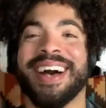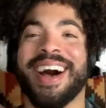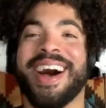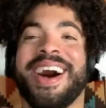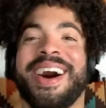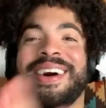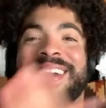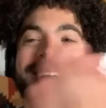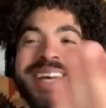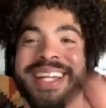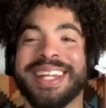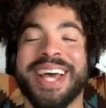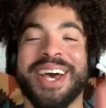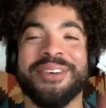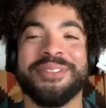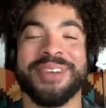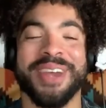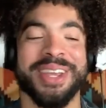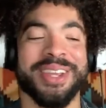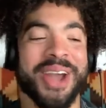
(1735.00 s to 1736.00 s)
Oh, I
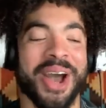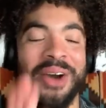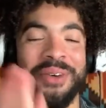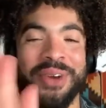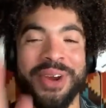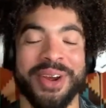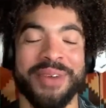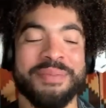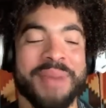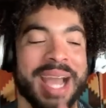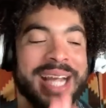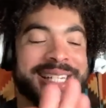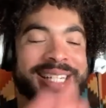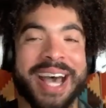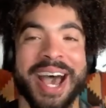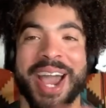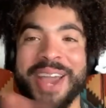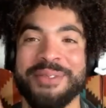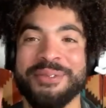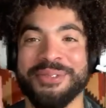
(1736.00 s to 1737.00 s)
love it. Y'all were in my
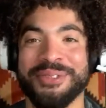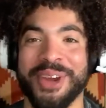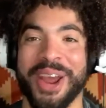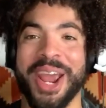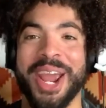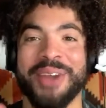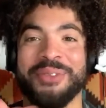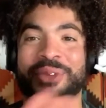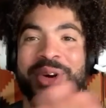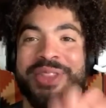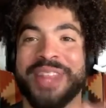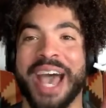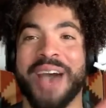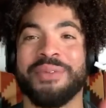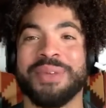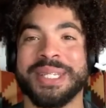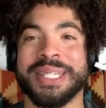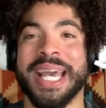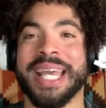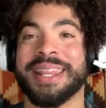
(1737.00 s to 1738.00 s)
time frame when
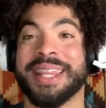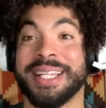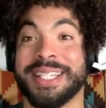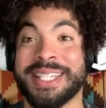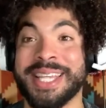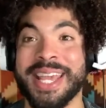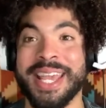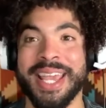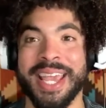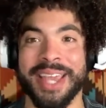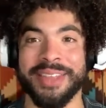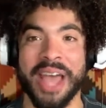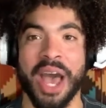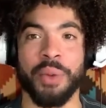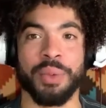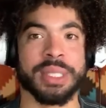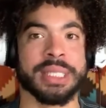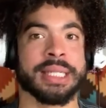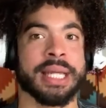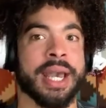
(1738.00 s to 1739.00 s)
that was like the tea.
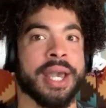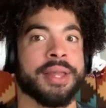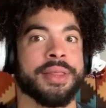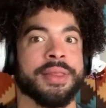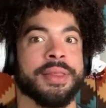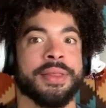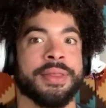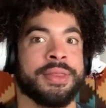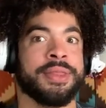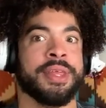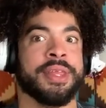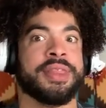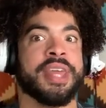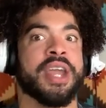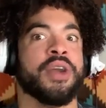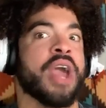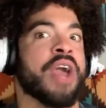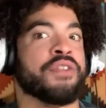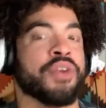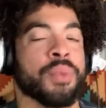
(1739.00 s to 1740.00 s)
That was like the
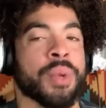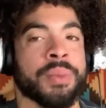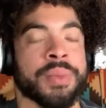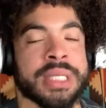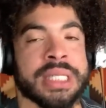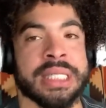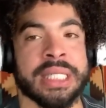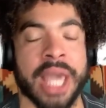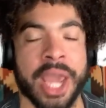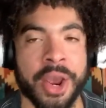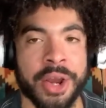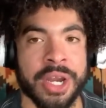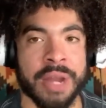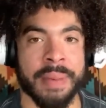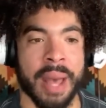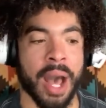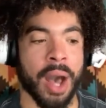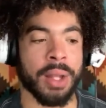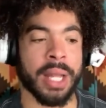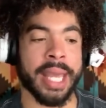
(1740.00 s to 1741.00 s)
thing everyone was scared
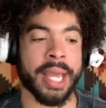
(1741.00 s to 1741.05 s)
about.